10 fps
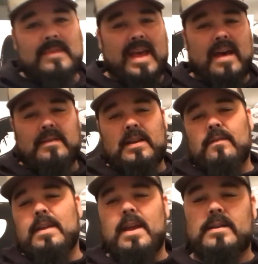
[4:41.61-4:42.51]
have to
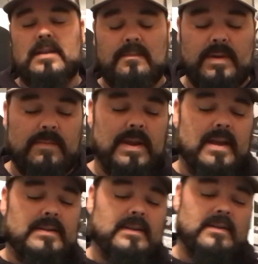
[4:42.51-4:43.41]
give the edge to the
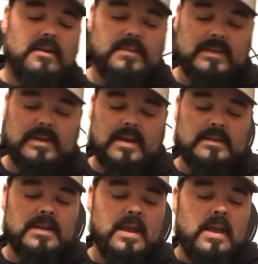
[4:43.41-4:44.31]
PPS in terms of
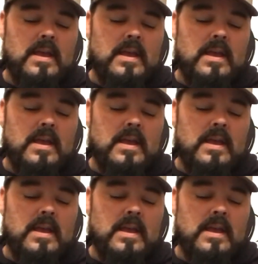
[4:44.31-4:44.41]
sights.